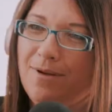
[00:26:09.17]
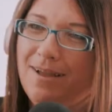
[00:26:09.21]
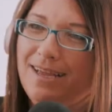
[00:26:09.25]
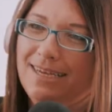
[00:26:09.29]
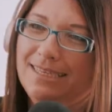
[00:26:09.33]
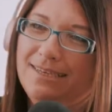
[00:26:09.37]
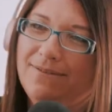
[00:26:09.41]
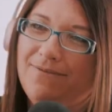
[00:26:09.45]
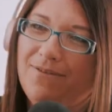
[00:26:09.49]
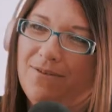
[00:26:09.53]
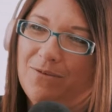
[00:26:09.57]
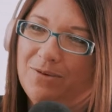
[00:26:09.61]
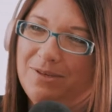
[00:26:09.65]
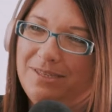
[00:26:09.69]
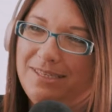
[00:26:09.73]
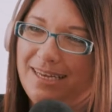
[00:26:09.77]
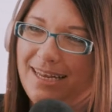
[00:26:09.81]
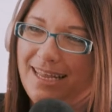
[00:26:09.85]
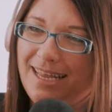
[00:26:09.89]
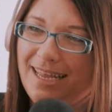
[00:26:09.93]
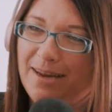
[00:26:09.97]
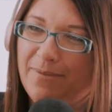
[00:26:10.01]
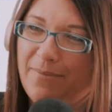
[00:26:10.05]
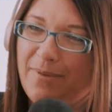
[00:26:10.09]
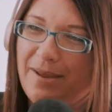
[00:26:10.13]
well because if it was
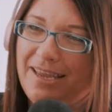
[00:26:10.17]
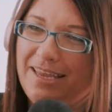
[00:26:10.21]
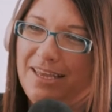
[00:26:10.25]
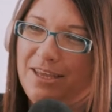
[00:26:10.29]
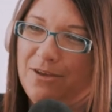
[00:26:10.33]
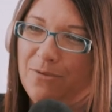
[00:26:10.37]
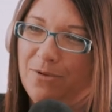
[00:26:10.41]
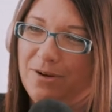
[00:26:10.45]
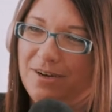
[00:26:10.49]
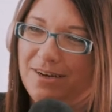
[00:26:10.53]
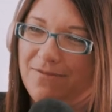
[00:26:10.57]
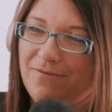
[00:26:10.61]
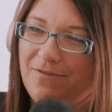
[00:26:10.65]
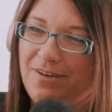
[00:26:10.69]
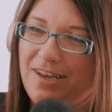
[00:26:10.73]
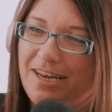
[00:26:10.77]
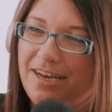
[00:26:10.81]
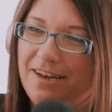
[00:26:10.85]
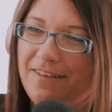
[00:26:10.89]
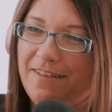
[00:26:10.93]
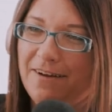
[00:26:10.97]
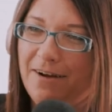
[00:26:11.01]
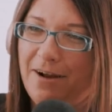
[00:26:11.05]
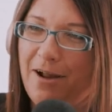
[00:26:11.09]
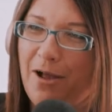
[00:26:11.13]
sitting in a bank, you wouldn't have
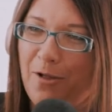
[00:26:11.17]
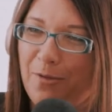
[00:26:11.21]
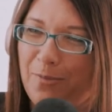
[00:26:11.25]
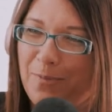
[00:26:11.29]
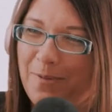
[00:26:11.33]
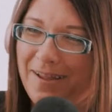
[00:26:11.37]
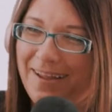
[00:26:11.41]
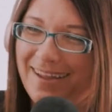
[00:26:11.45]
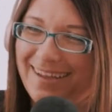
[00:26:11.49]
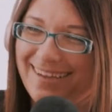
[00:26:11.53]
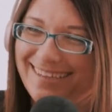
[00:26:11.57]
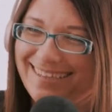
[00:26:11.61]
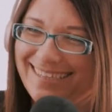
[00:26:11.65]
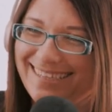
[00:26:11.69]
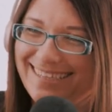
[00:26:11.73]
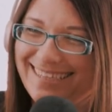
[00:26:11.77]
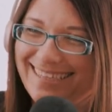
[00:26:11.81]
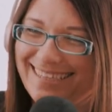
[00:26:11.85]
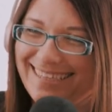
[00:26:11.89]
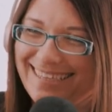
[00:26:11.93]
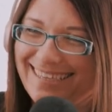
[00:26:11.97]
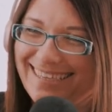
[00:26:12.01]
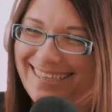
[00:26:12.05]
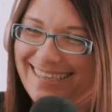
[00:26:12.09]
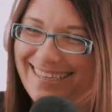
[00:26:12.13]
needed their help.
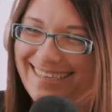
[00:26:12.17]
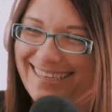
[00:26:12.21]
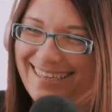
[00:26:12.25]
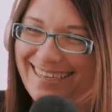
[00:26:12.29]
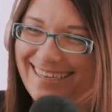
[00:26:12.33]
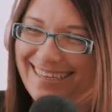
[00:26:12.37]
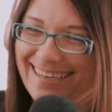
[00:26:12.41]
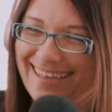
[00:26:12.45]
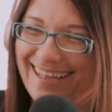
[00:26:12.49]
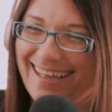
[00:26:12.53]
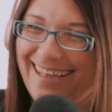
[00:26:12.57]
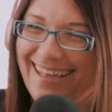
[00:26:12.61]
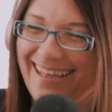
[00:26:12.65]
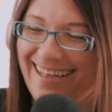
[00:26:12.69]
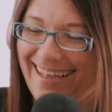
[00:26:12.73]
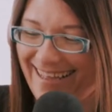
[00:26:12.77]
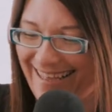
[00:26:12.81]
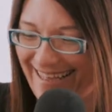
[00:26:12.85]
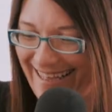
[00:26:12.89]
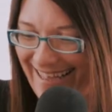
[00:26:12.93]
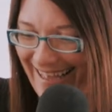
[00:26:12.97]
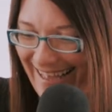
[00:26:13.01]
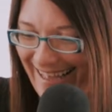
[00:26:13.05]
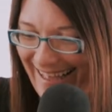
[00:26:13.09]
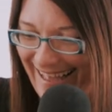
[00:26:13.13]
There you go.
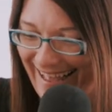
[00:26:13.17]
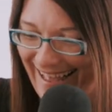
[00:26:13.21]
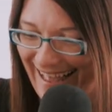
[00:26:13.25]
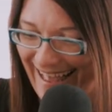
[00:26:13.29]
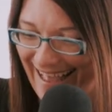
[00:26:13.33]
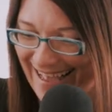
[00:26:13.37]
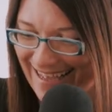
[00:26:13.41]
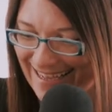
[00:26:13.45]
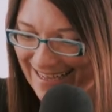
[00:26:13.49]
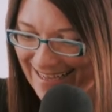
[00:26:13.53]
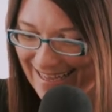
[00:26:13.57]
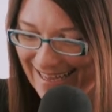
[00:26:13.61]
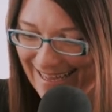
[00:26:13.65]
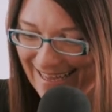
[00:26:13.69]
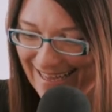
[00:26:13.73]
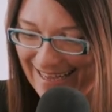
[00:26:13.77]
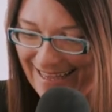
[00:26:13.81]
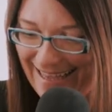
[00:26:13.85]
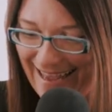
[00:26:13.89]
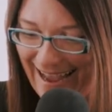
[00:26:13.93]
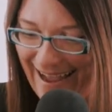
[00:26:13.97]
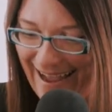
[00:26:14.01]
There you go.